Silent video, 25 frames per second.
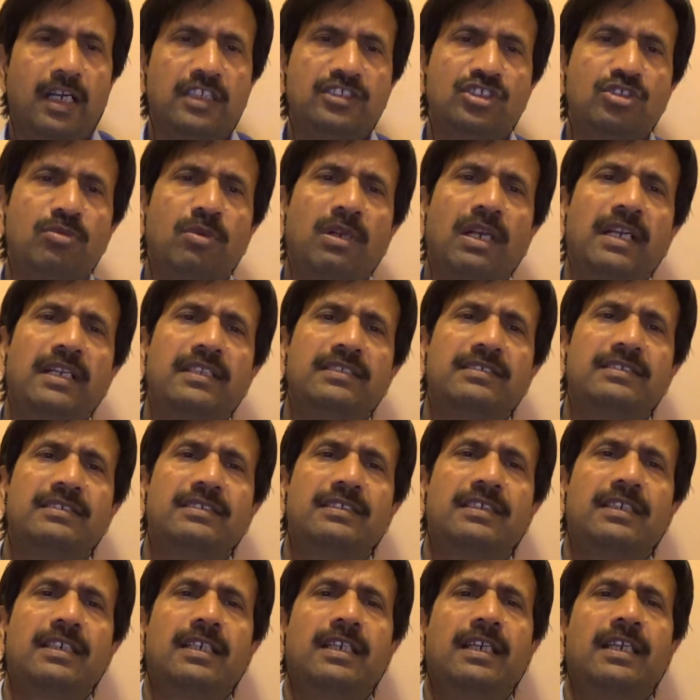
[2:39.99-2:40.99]

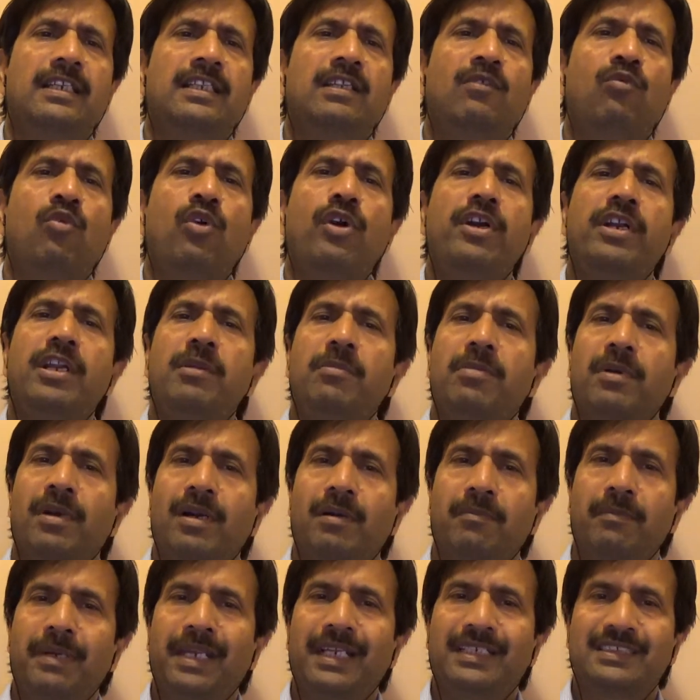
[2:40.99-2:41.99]
osteomyelitis in the
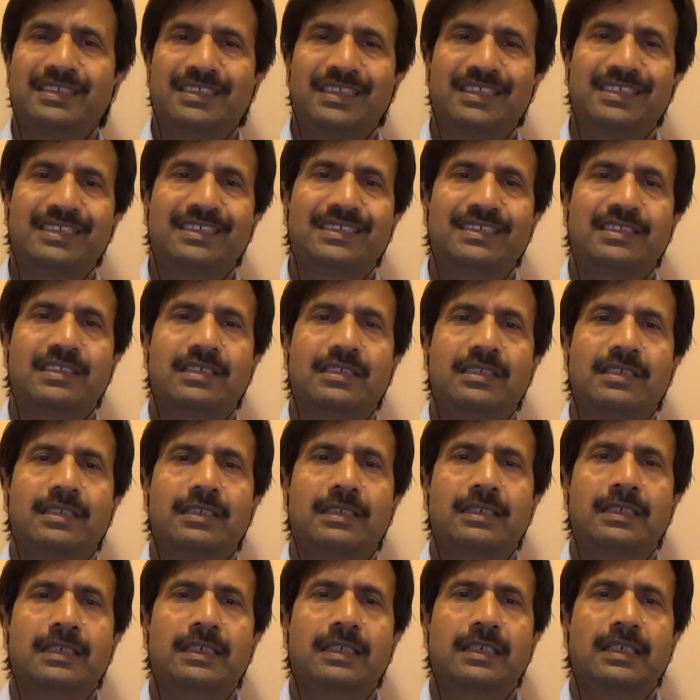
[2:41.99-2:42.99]
vertebra makes it uh,
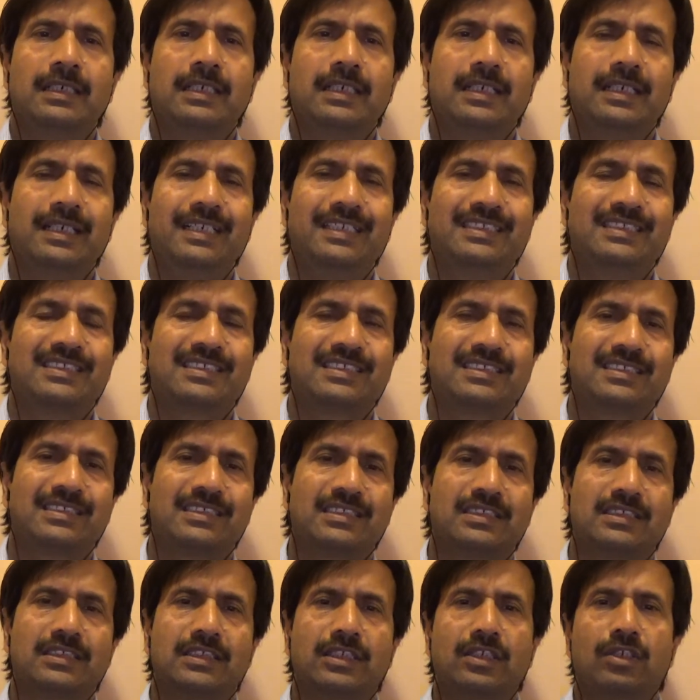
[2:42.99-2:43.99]

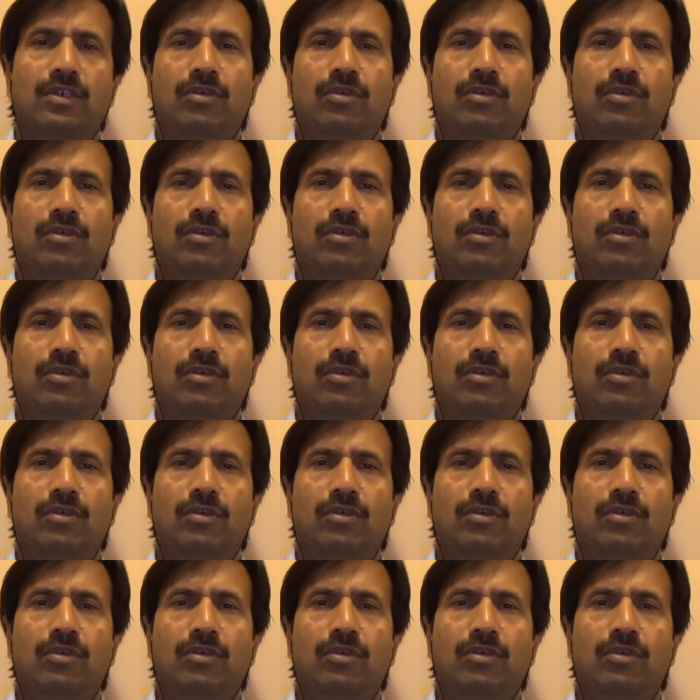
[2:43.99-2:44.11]
it's uh,